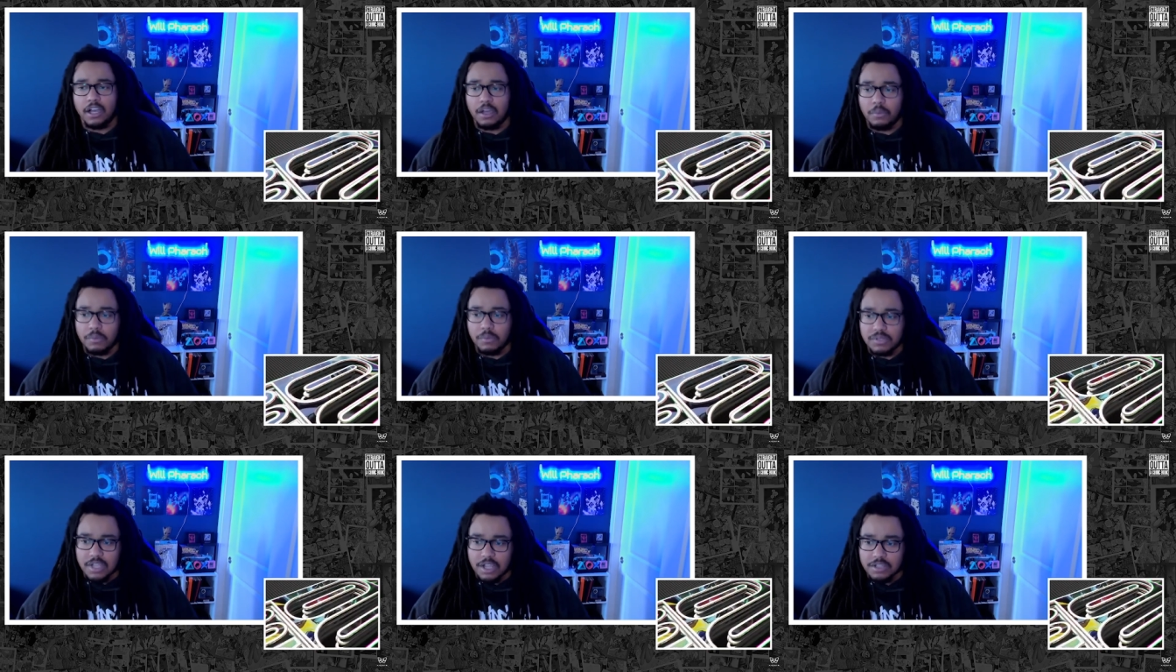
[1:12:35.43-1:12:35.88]

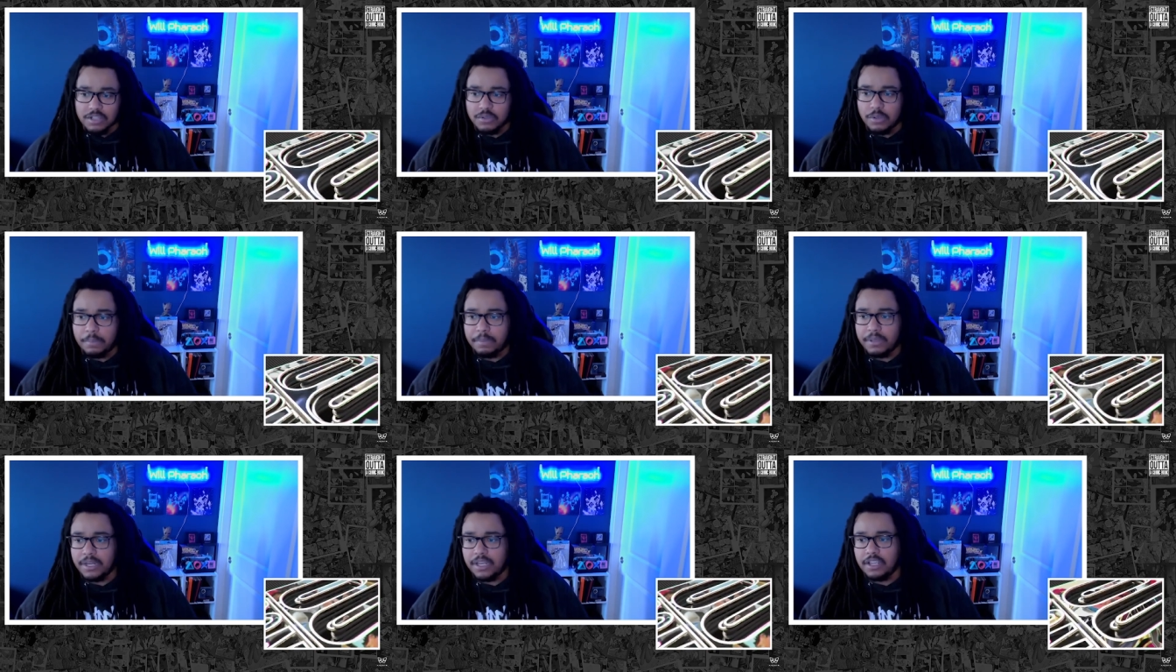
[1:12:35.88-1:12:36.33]
was also
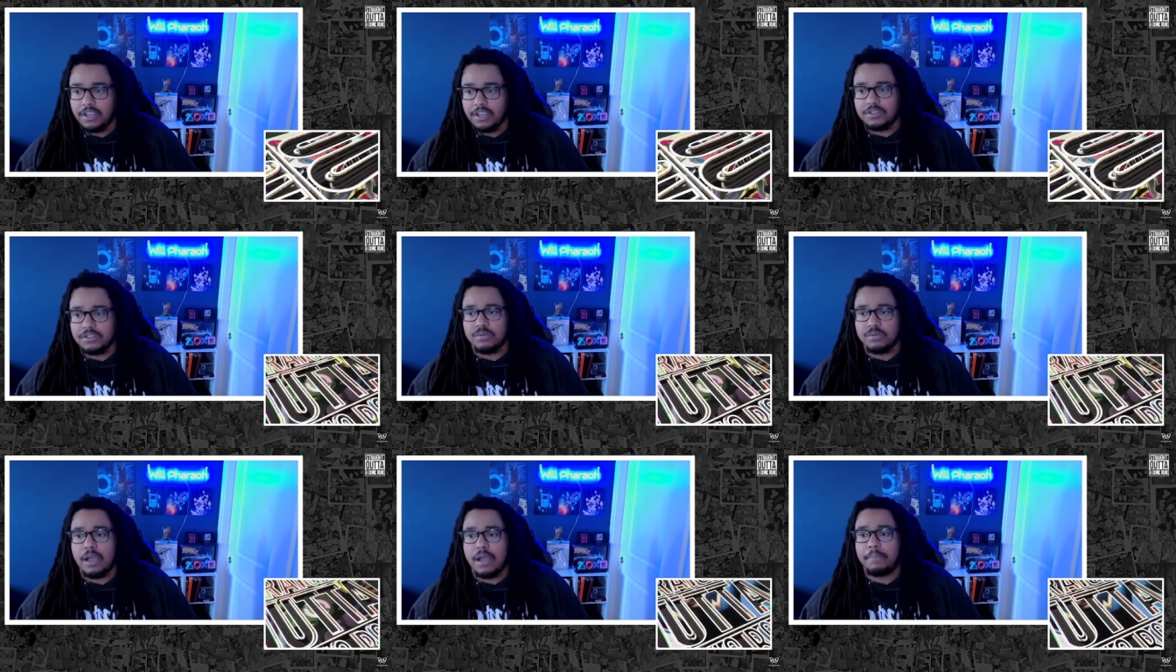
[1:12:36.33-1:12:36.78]
up in here,
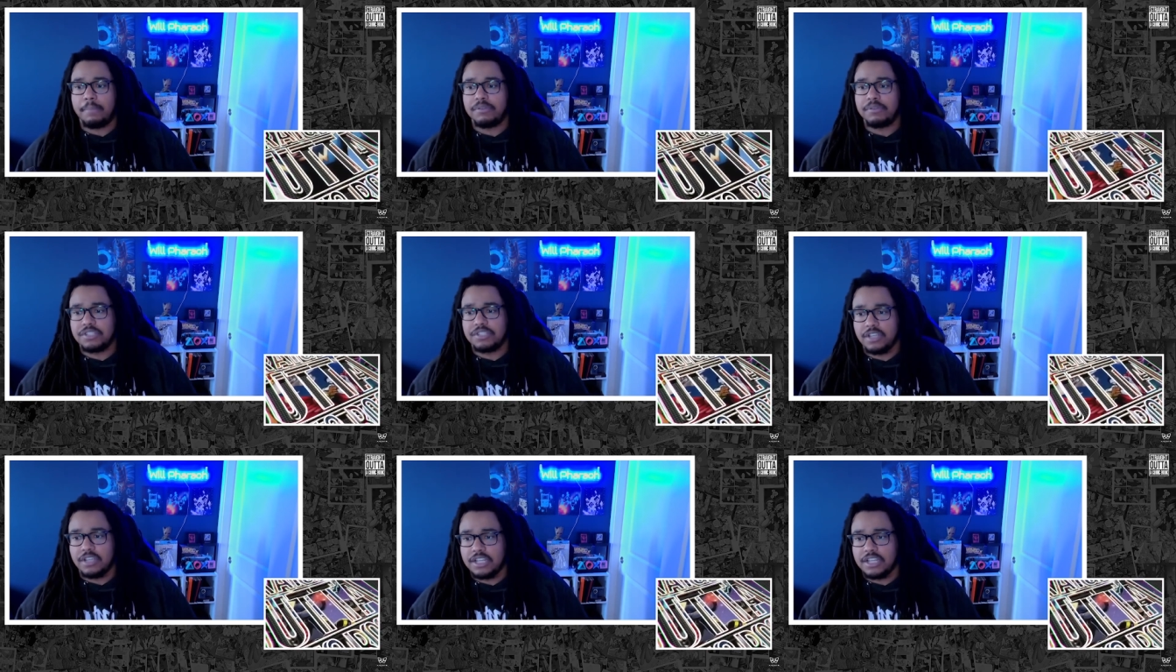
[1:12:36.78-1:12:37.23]
so I
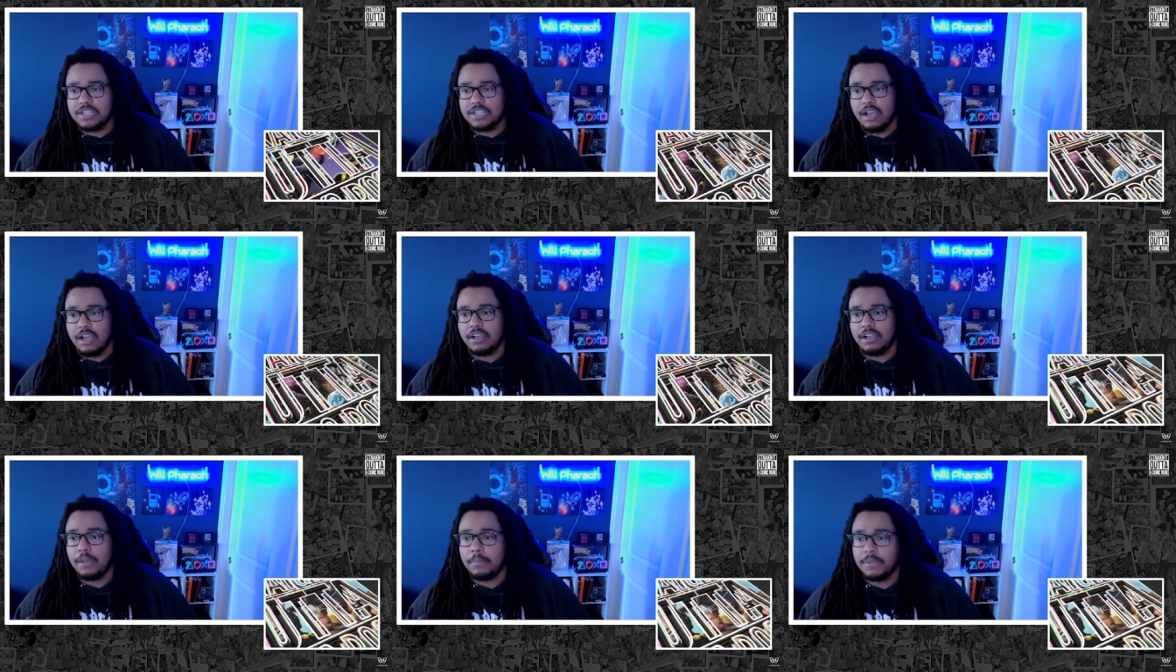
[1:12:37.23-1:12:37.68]
appreciate y'all
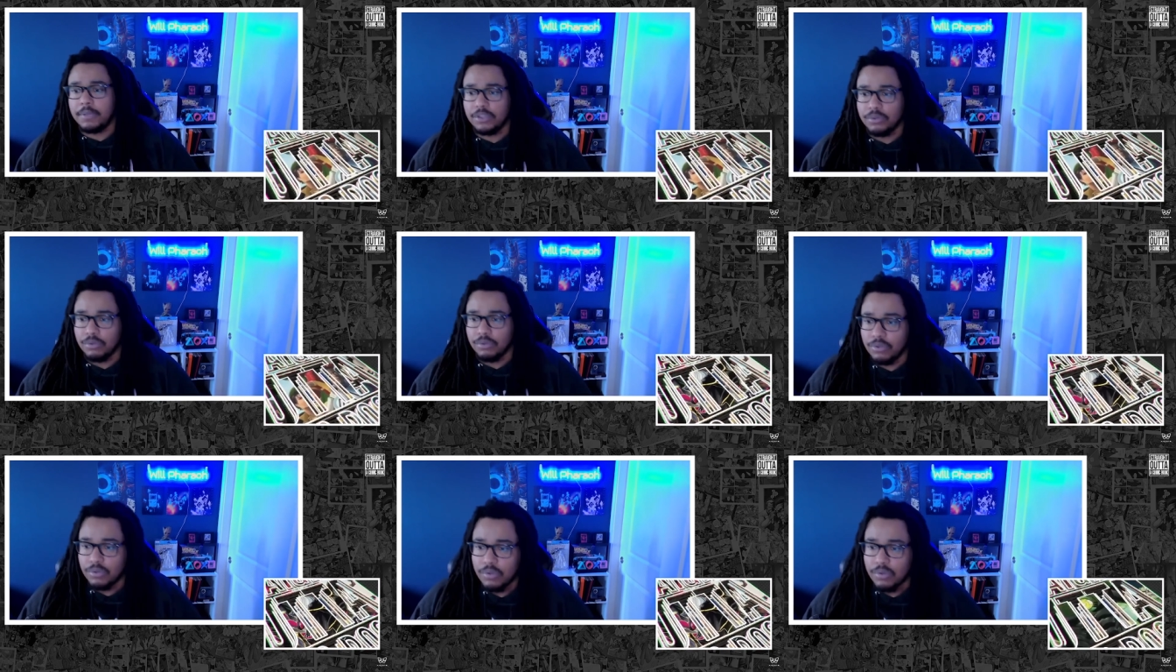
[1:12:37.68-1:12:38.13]
coming
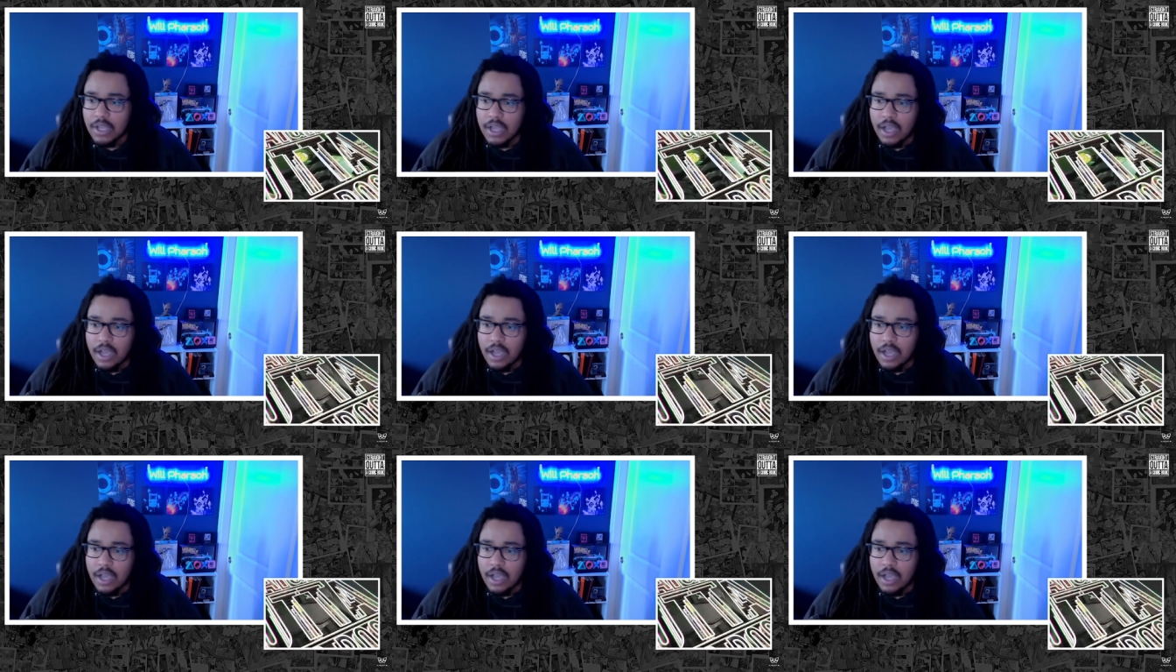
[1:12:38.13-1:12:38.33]
through.